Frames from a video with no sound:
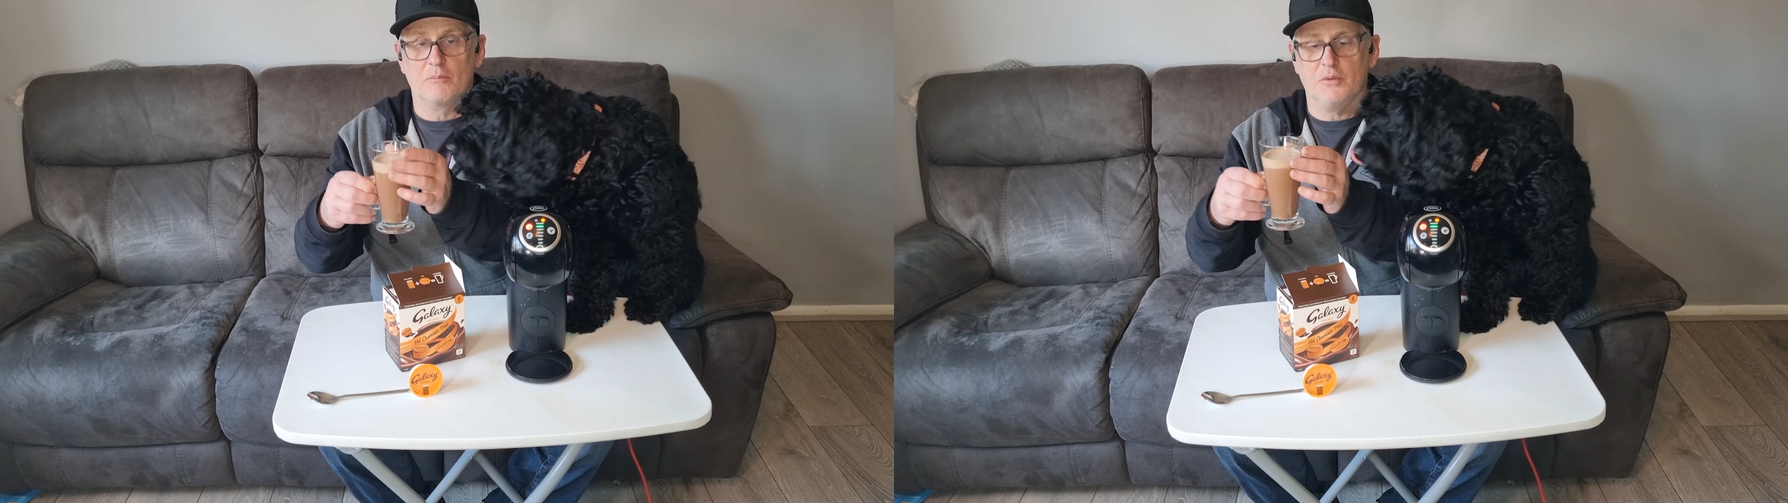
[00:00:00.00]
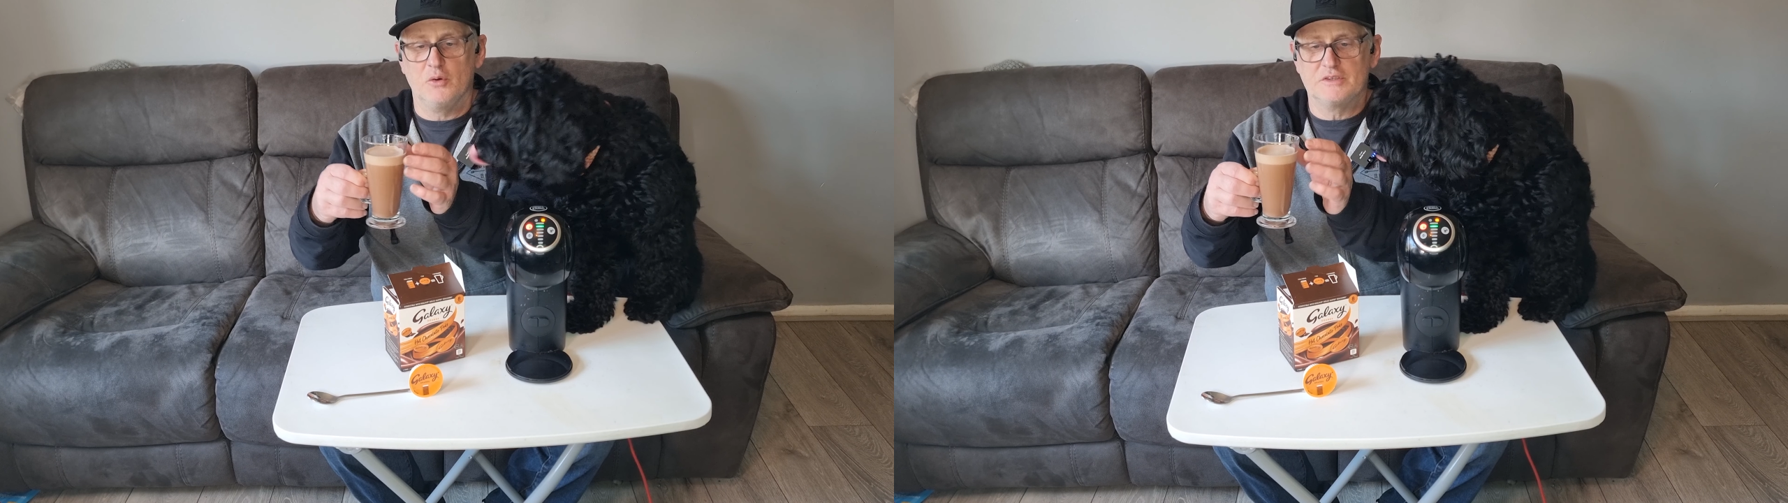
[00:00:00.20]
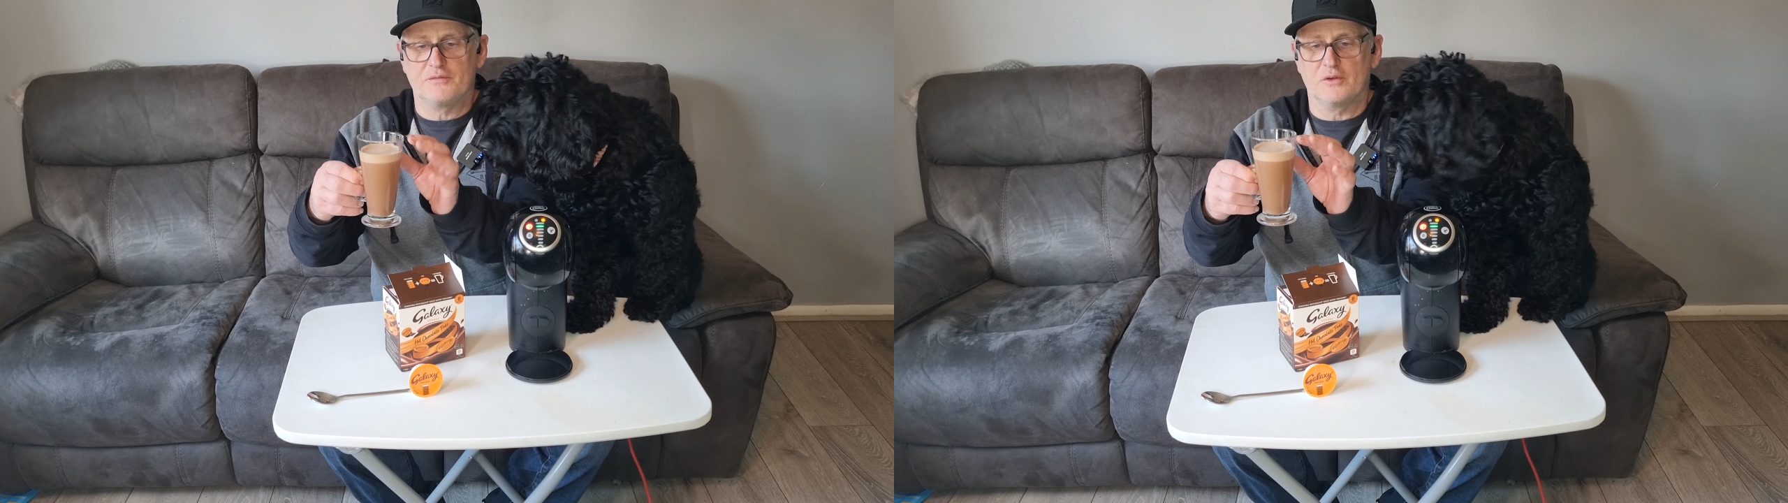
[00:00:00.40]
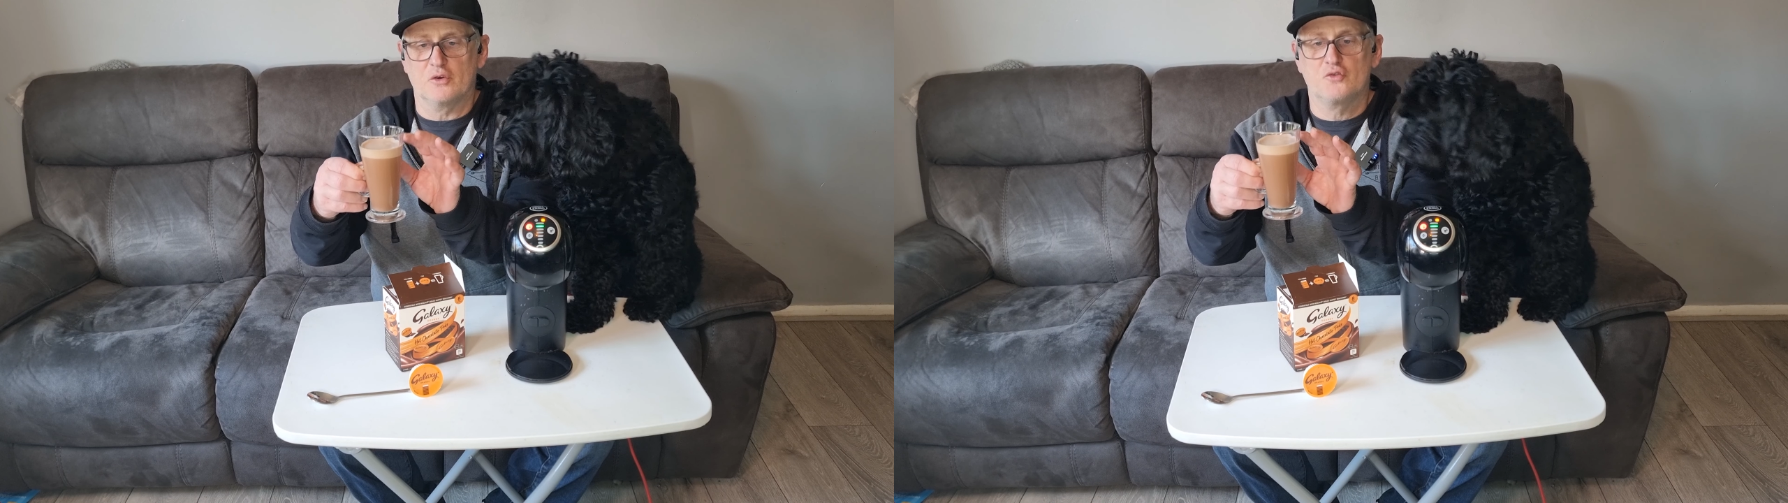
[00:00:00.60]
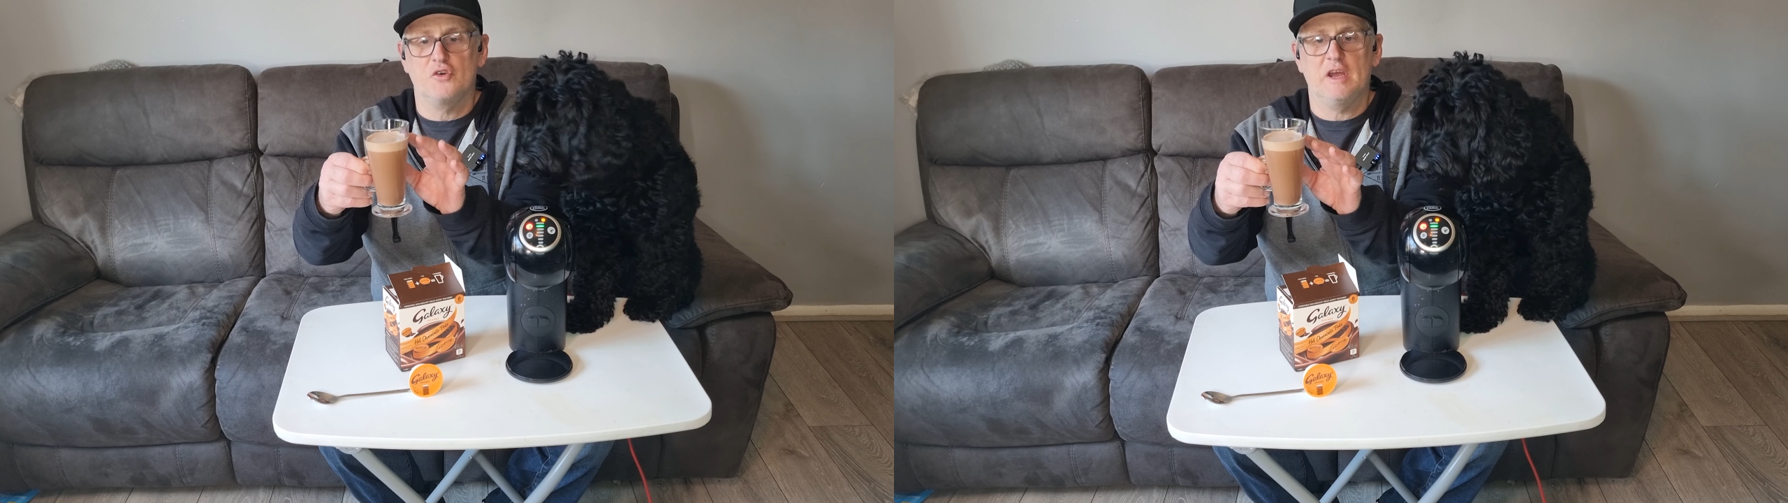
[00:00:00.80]

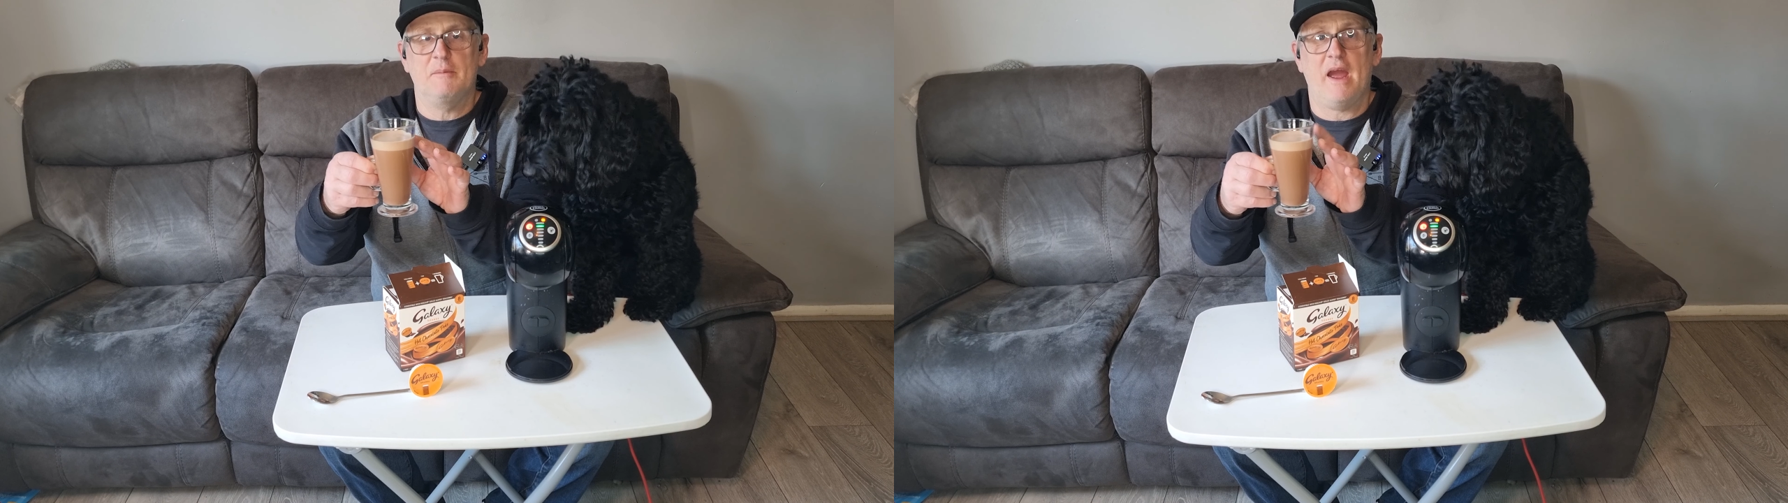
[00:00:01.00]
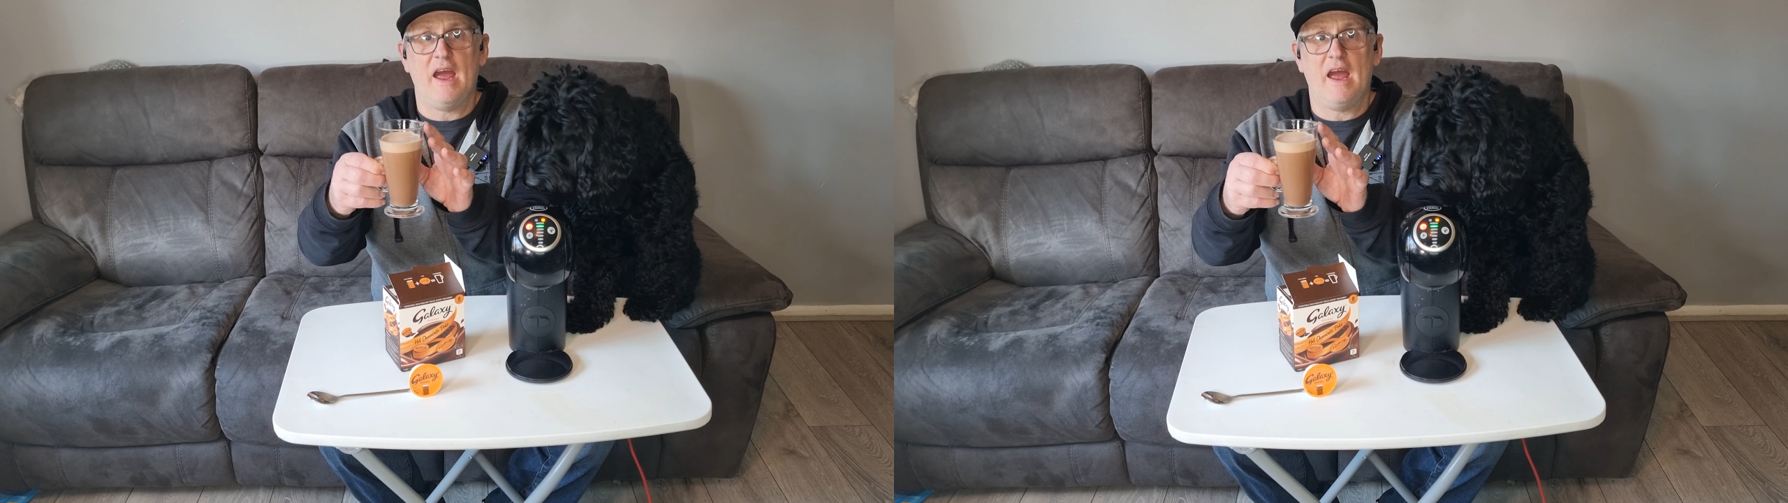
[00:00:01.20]
beautiful creamy